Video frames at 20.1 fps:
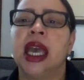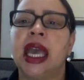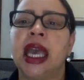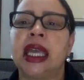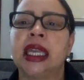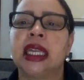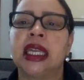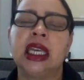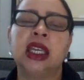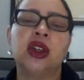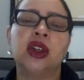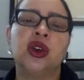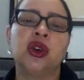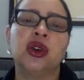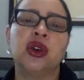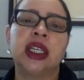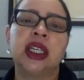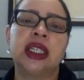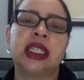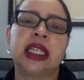An
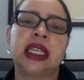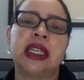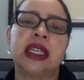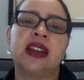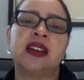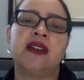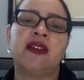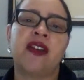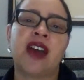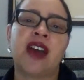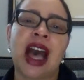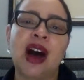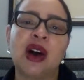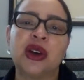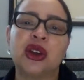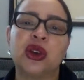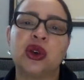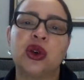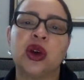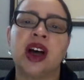increase in the
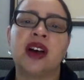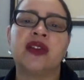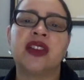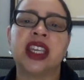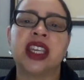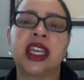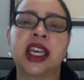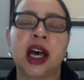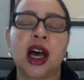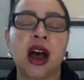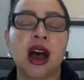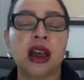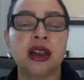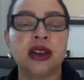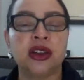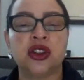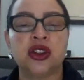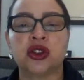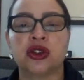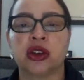value of the
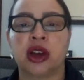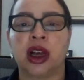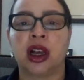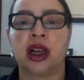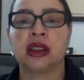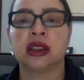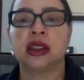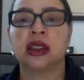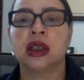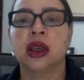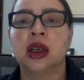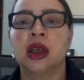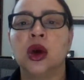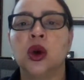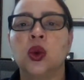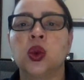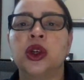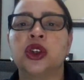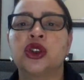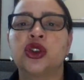construct
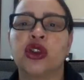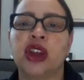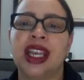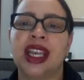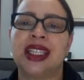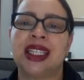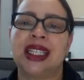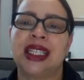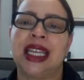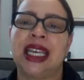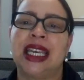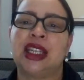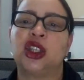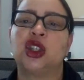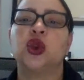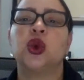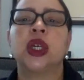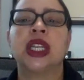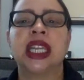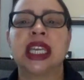would translate
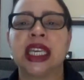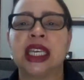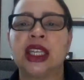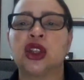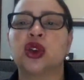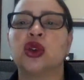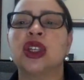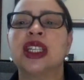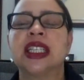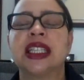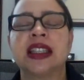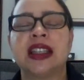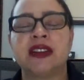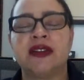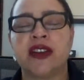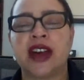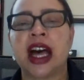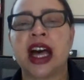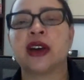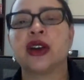to an increase in
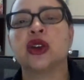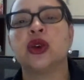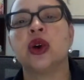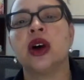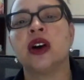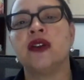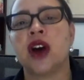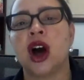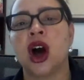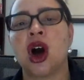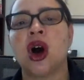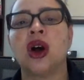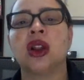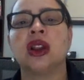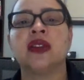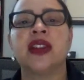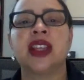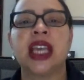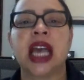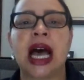the value of
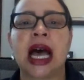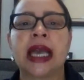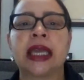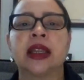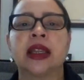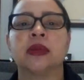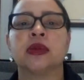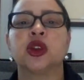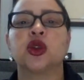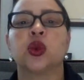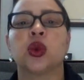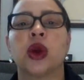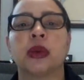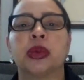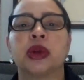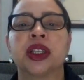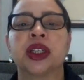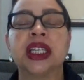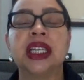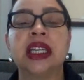all of the items
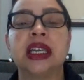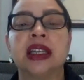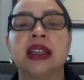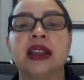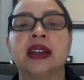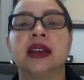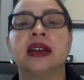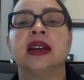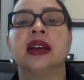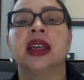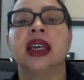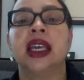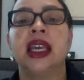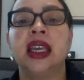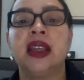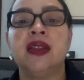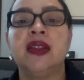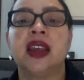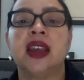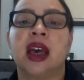represented
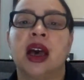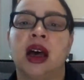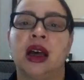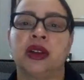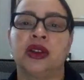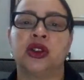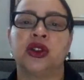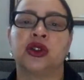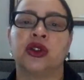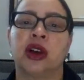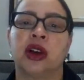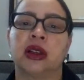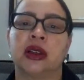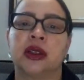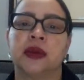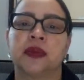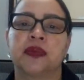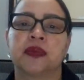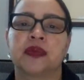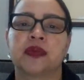in the construct.